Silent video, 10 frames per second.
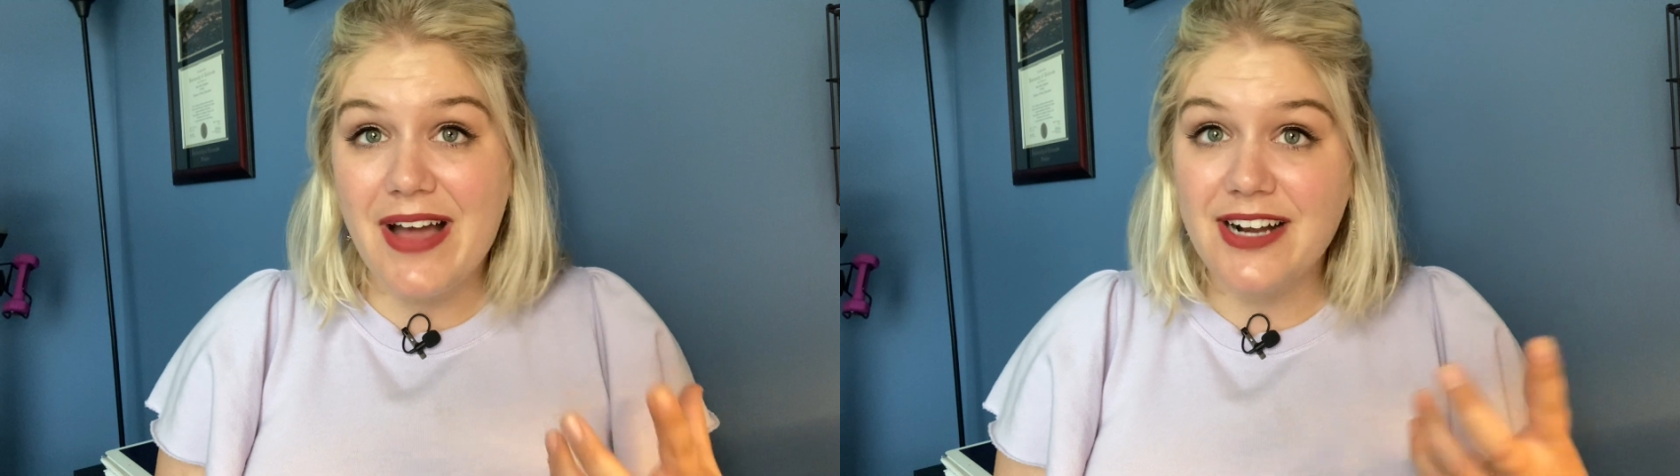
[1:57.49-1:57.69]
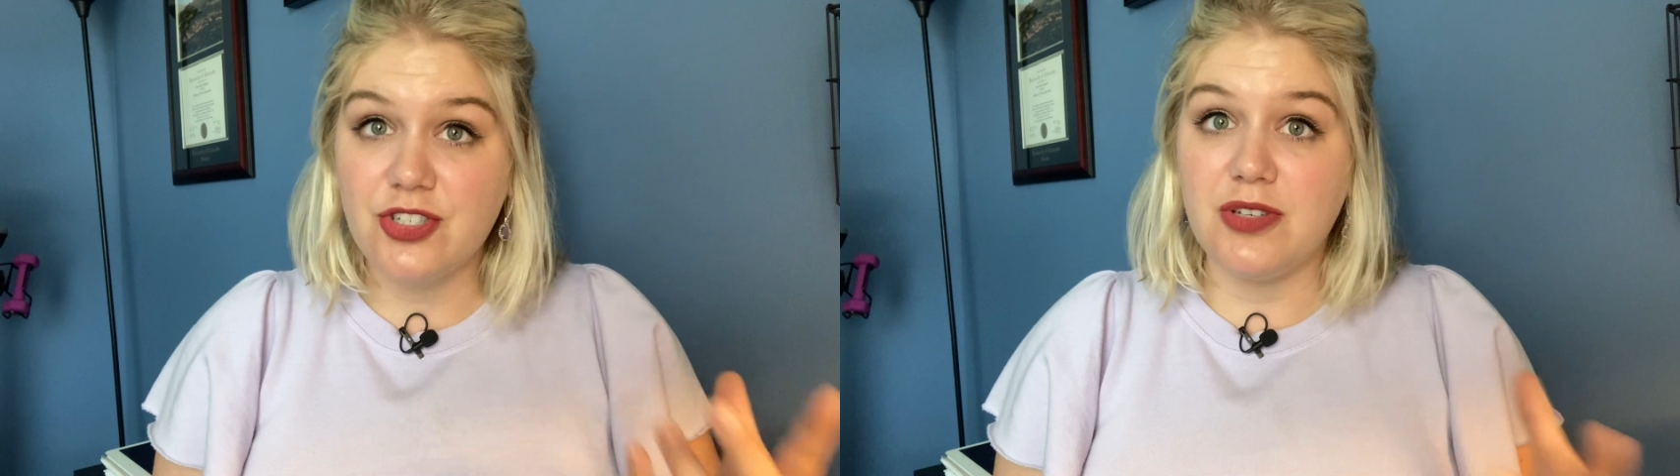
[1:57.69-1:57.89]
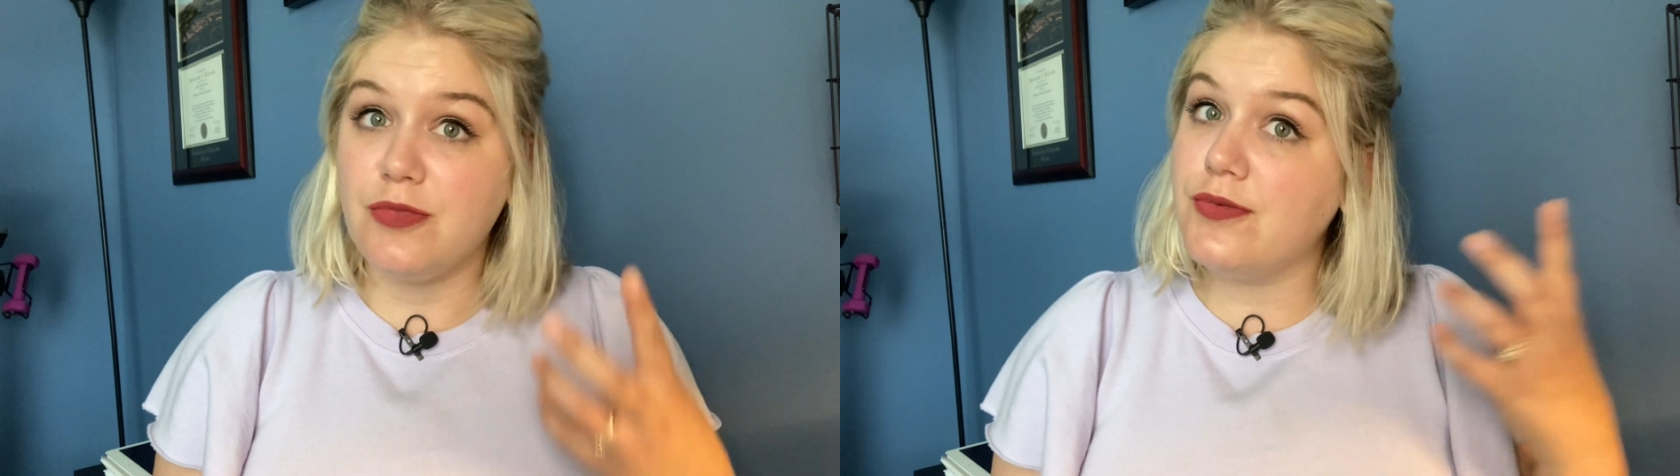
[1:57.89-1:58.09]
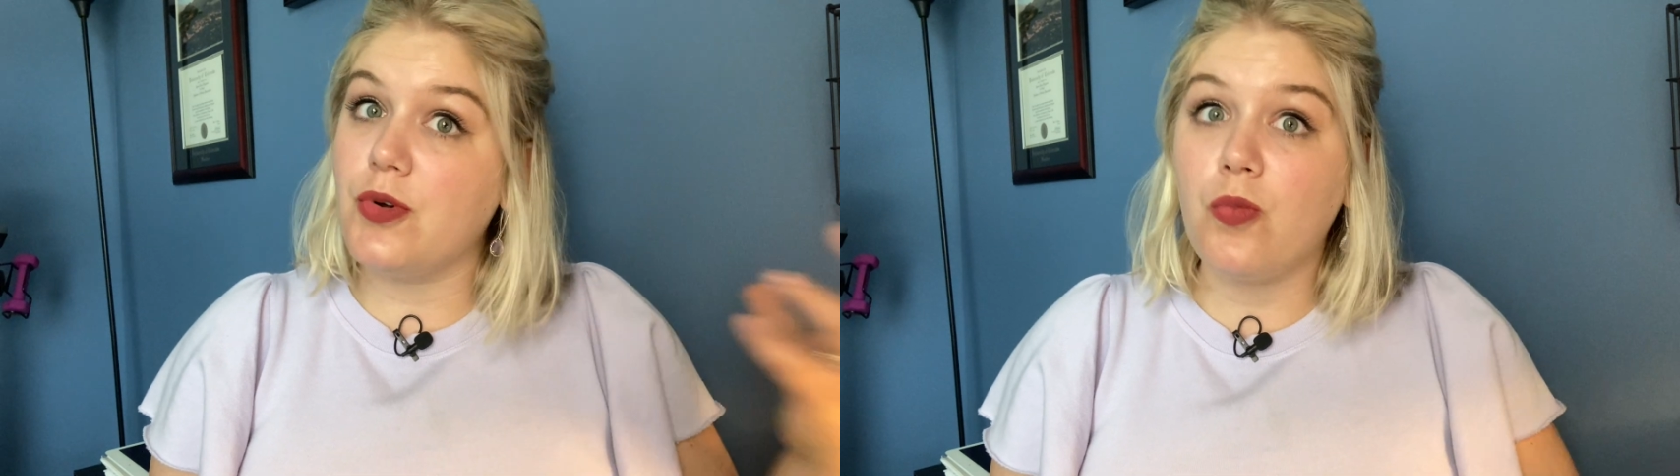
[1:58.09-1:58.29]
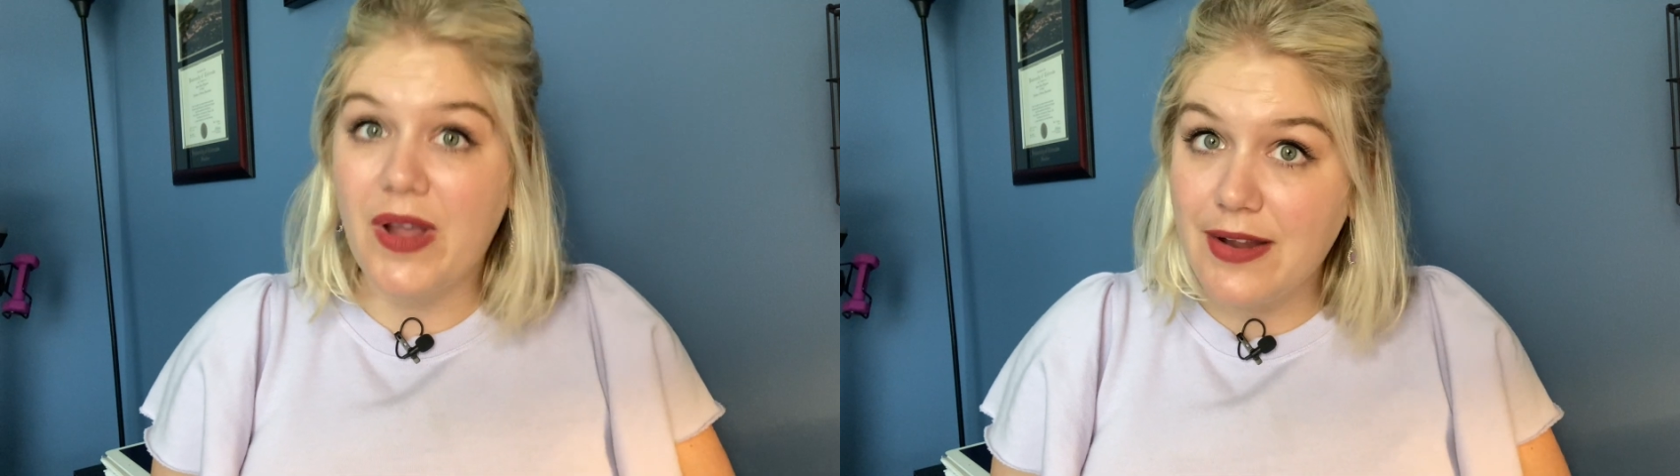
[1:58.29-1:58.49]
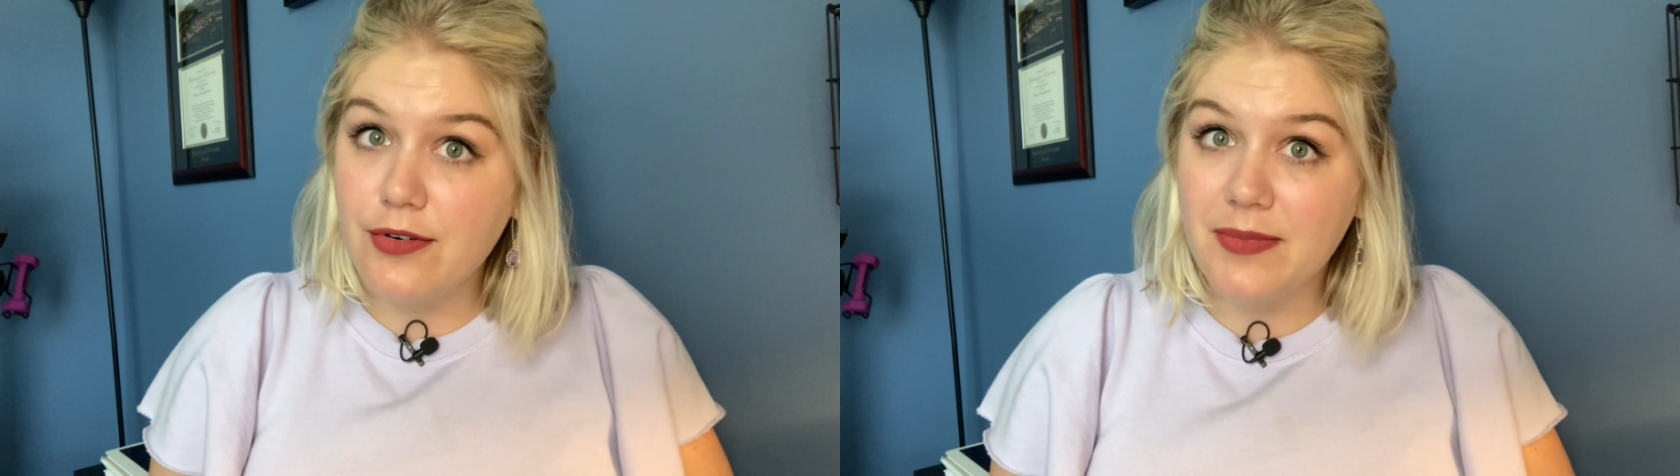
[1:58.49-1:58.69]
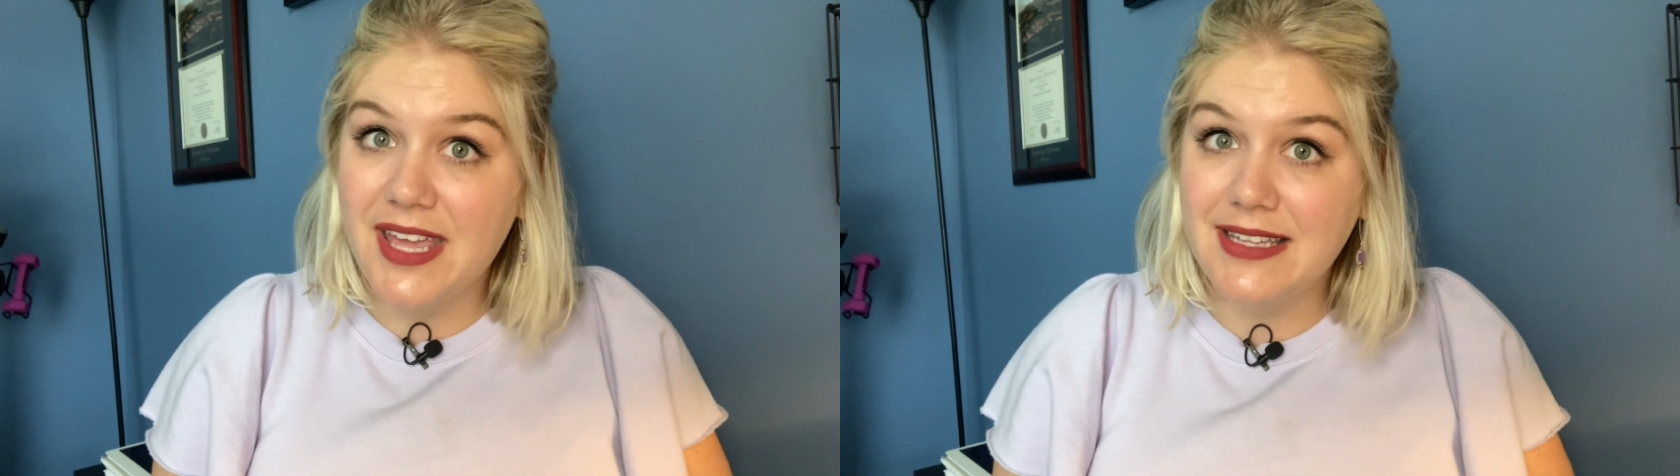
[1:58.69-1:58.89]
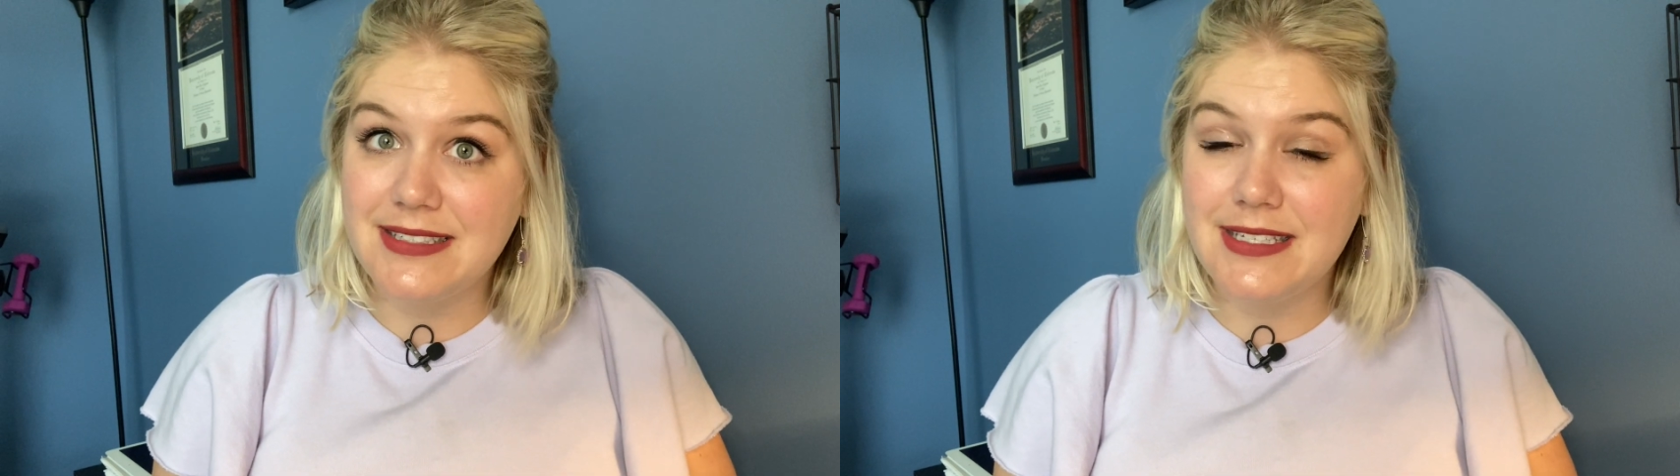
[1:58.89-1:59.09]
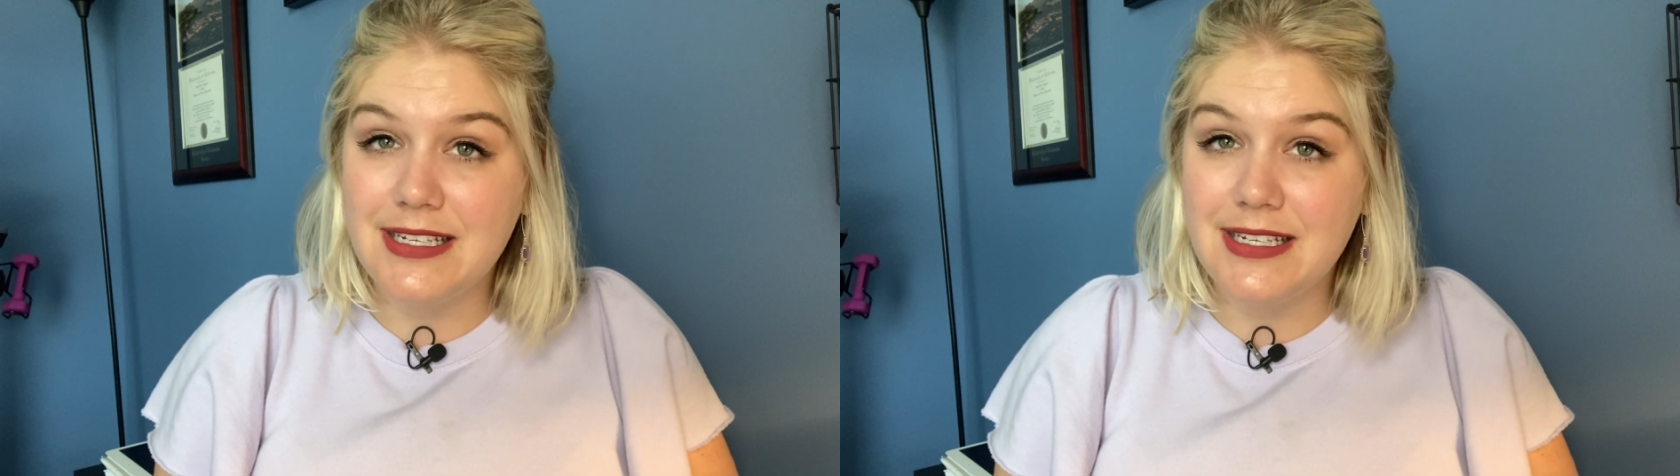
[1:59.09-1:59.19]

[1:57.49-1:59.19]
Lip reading: actually moved away from Kansas